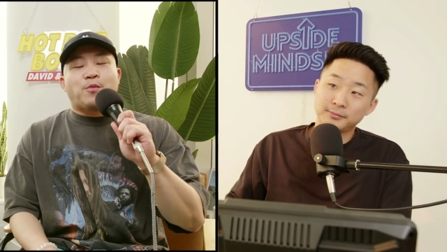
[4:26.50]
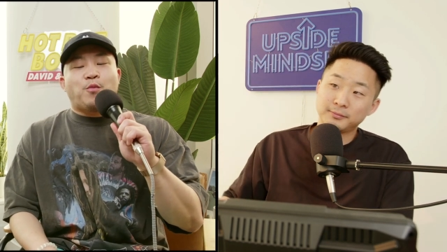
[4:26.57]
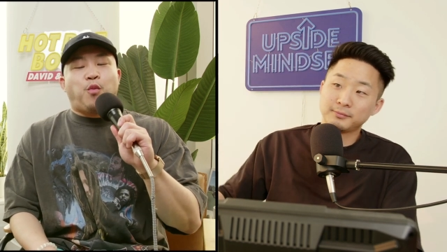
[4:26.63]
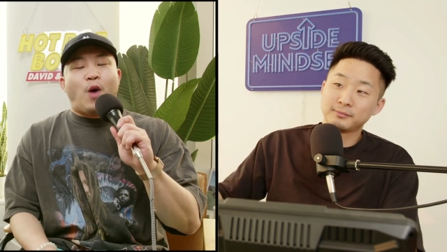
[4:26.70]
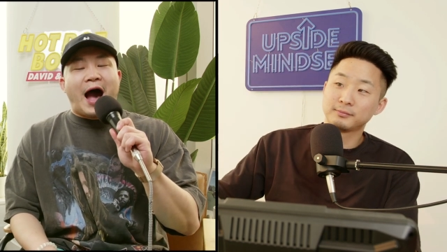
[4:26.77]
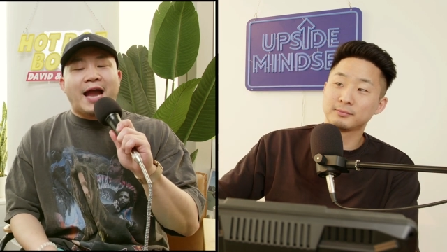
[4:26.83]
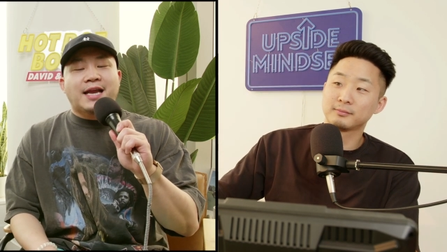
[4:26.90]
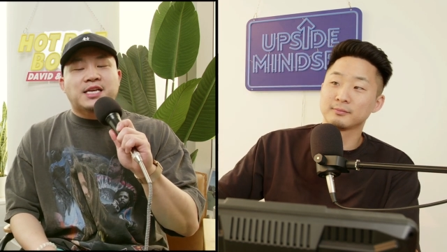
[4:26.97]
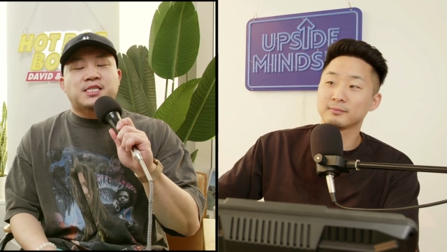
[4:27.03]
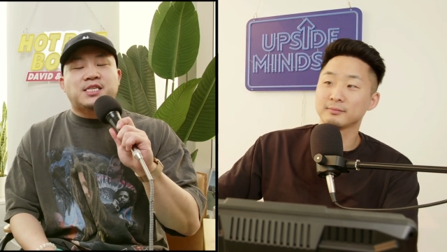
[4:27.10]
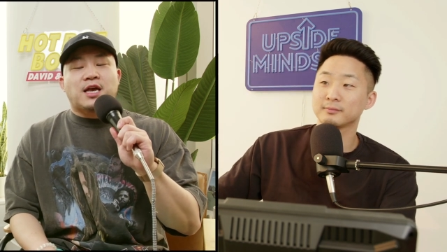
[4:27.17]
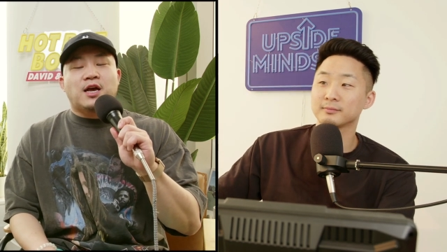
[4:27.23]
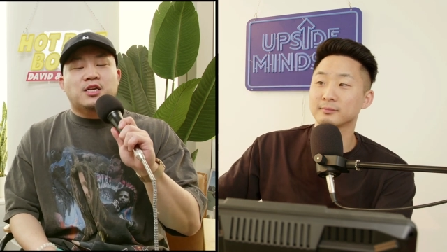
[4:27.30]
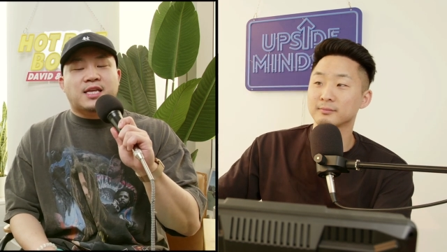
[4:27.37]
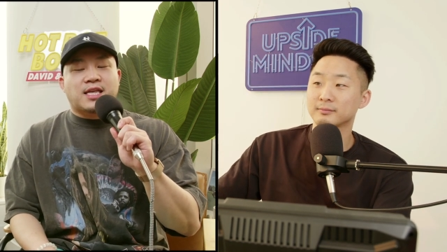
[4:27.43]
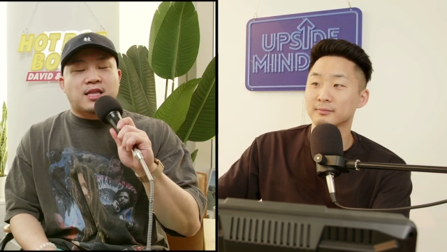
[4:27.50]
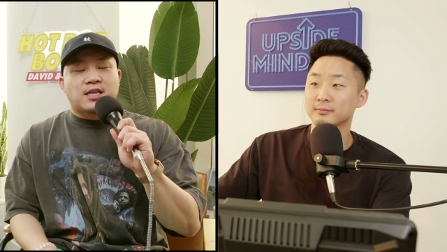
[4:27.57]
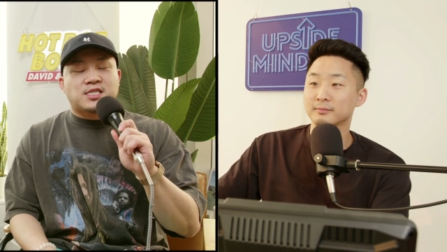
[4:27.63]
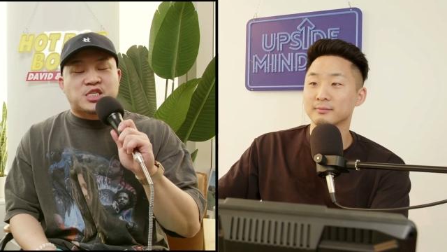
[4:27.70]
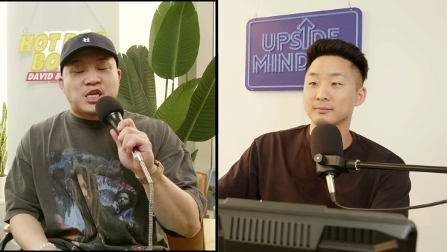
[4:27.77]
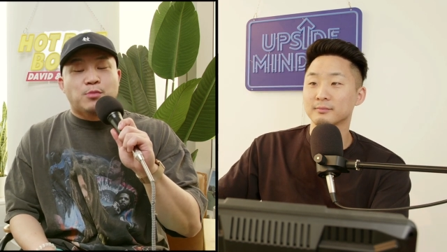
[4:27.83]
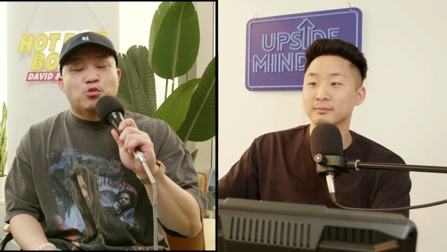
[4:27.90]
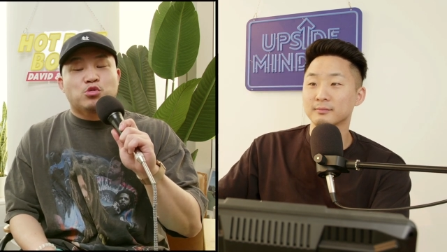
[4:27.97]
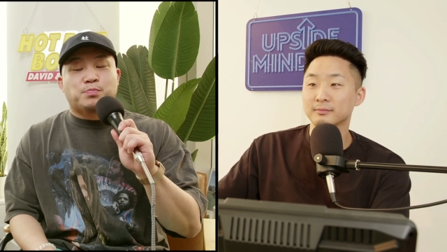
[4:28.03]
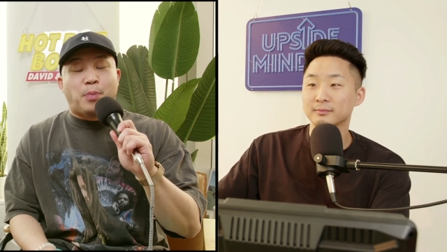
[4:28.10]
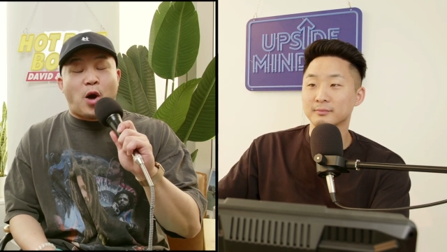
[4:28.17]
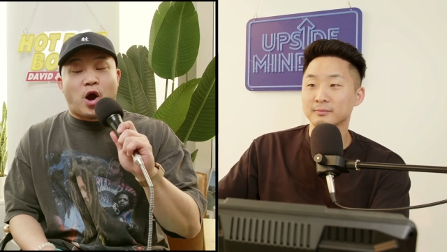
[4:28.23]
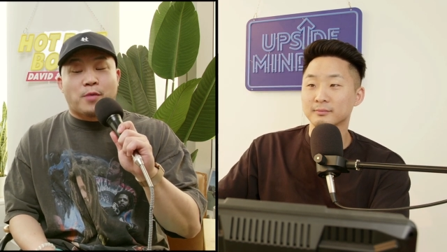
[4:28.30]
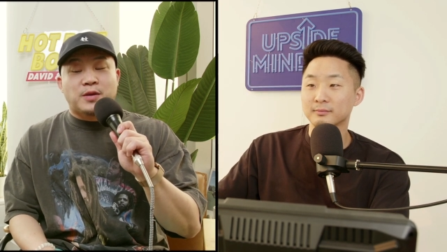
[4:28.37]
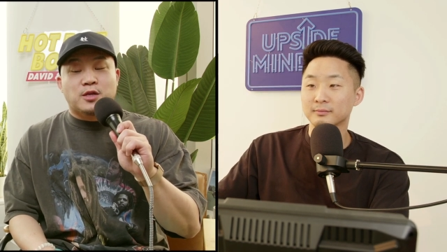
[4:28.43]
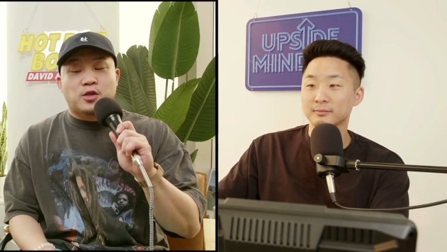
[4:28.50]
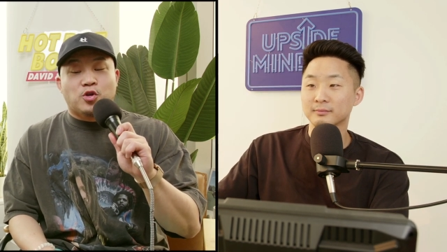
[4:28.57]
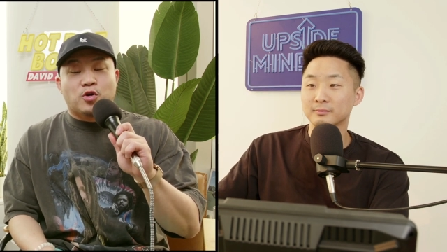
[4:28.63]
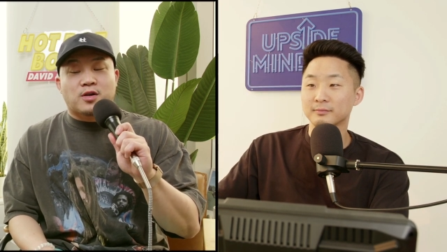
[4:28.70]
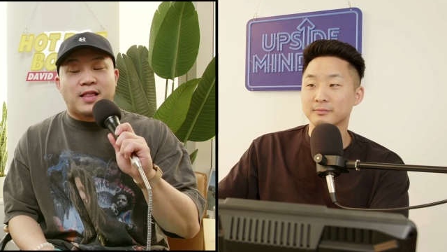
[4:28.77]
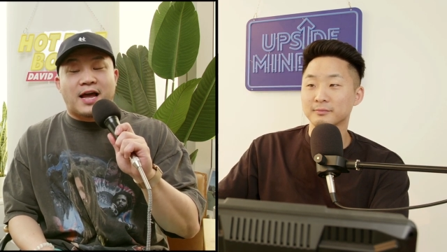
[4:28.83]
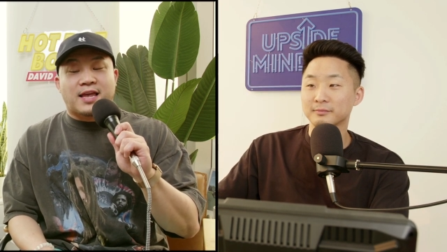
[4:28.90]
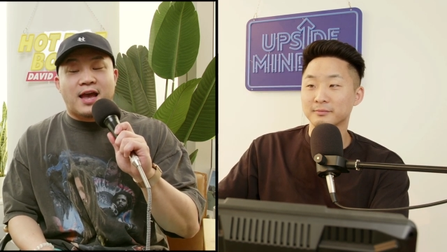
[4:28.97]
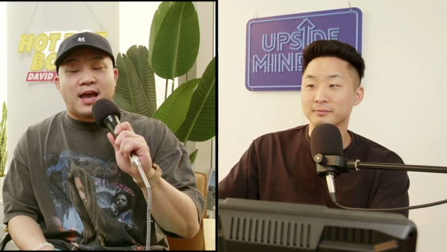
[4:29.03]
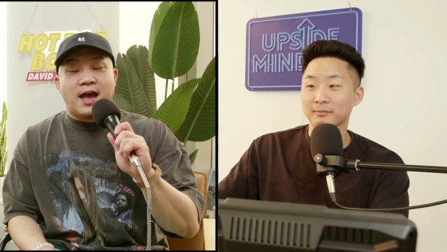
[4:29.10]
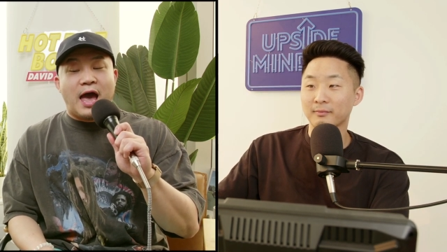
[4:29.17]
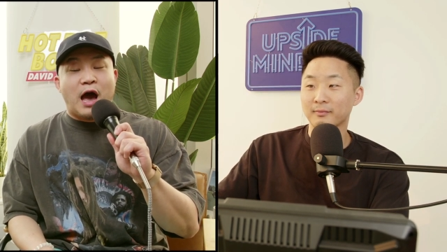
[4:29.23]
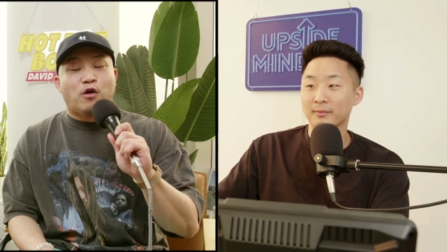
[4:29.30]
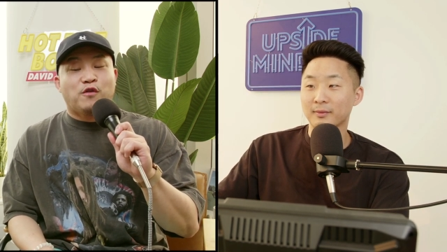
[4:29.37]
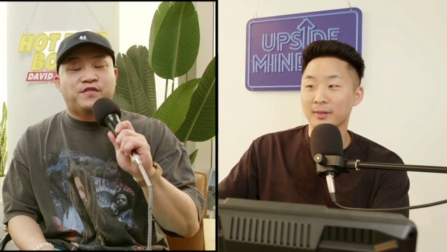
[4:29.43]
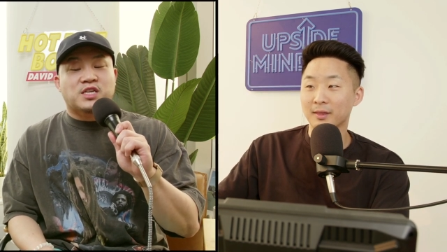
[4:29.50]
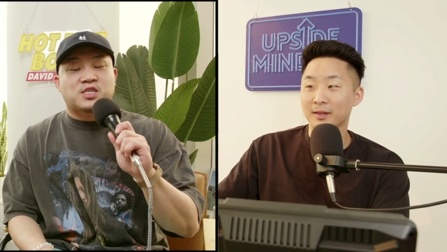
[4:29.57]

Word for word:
Speaker 1: why does Simu's Barbie look like Elvis